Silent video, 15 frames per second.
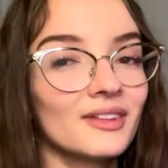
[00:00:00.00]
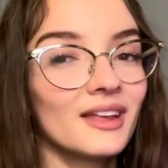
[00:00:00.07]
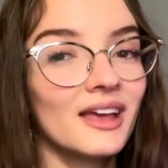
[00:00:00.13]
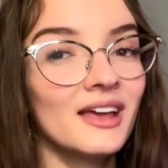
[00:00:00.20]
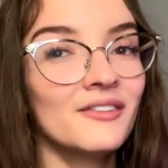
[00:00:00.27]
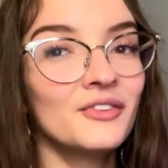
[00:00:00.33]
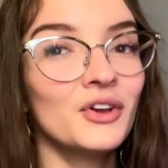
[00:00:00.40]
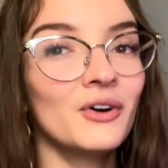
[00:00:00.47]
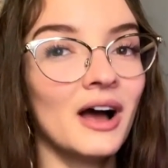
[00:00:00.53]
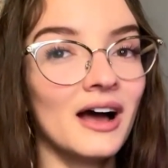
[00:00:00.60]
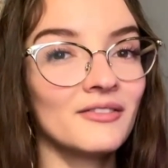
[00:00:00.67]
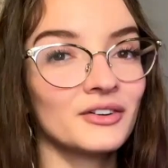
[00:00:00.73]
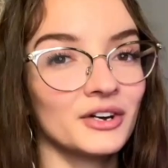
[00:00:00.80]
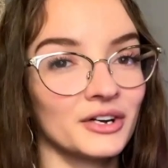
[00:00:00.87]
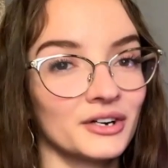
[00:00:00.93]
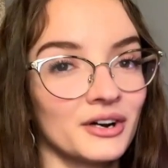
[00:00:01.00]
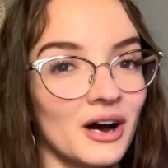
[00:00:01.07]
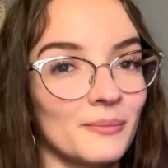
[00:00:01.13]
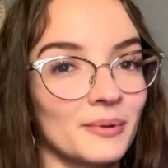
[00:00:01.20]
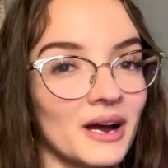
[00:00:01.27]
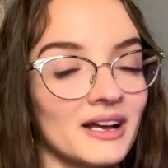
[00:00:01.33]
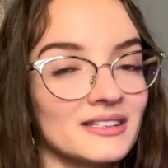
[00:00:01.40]
If you have good
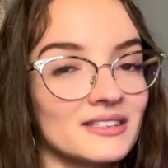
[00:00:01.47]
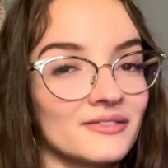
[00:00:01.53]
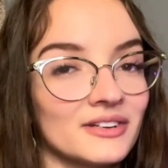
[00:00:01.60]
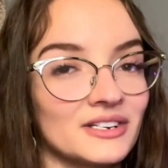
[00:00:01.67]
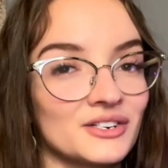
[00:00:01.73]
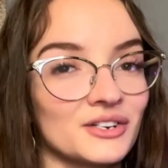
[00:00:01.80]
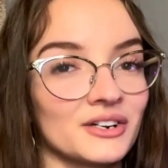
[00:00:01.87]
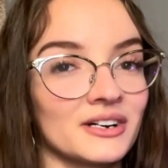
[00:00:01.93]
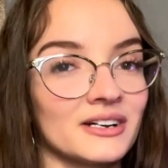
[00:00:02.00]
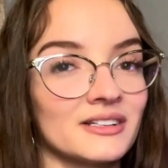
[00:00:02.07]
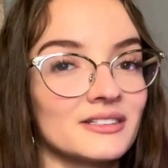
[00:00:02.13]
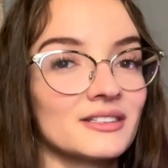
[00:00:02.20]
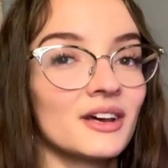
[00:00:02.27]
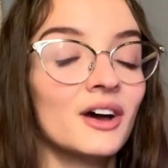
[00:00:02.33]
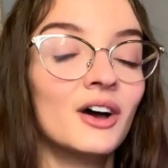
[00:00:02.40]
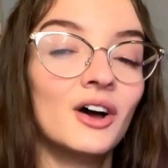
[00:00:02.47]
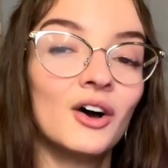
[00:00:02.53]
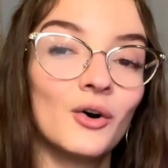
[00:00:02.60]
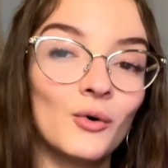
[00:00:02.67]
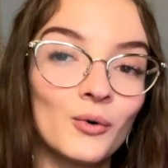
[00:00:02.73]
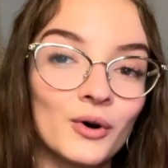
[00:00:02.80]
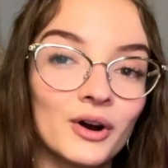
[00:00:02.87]
comprehensive insurance
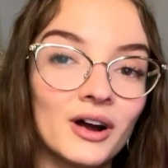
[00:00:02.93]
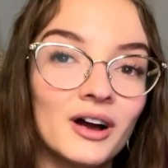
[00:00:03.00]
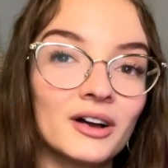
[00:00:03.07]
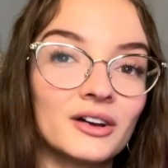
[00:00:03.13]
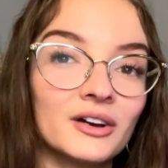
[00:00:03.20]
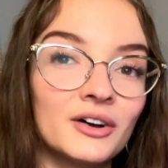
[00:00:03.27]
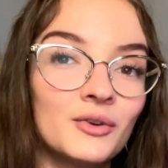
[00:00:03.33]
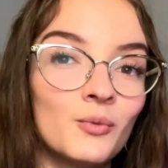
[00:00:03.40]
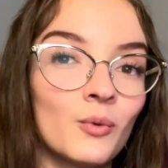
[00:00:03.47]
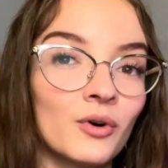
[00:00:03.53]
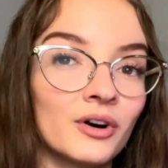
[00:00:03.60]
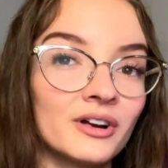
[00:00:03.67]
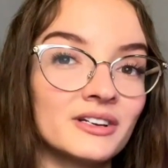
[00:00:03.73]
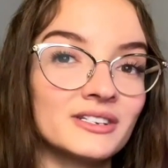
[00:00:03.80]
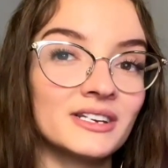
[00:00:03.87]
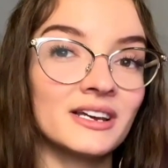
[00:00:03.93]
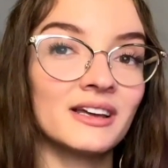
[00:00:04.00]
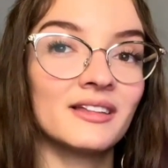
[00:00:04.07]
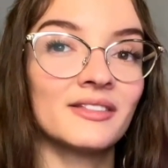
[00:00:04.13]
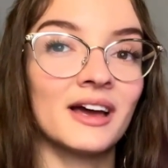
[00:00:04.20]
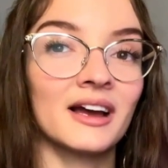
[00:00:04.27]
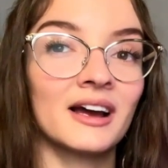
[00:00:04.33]
or a good
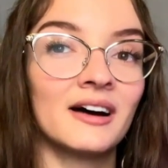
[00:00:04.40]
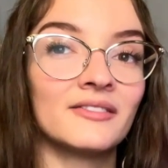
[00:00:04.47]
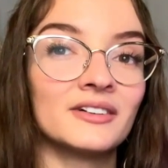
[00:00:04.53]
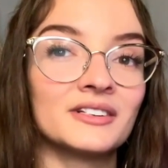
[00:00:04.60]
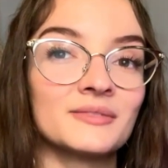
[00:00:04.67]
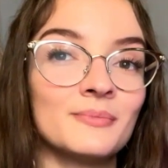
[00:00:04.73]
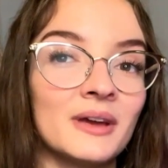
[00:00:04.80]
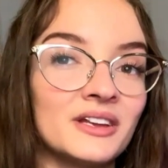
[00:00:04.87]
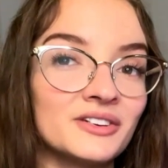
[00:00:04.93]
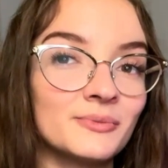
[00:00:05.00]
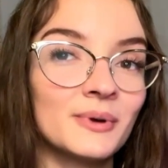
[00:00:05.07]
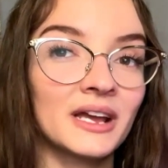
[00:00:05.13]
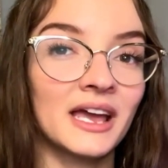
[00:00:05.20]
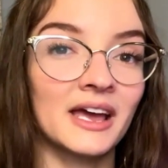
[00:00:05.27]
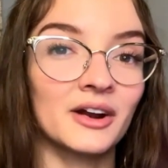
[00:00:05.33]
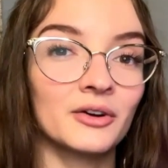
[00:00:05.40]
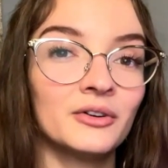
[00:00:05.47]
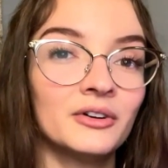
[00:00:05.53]
warranty that covers major mechanical